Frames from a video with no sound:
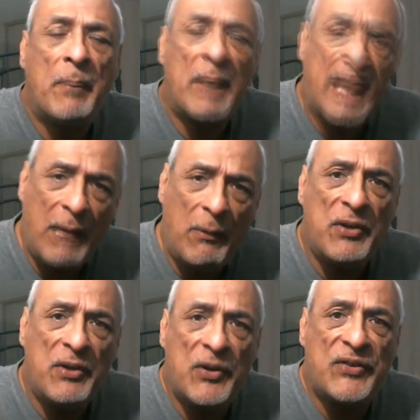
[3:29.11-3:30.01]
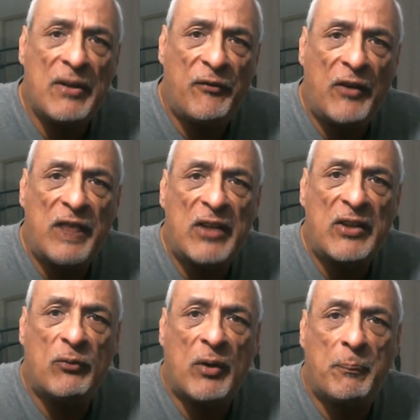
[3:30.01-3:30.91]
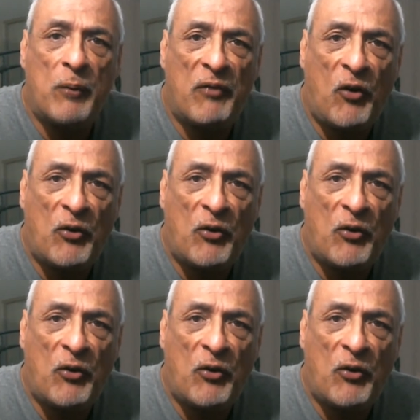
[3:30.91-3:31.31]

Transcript: But he would do this in the 50s with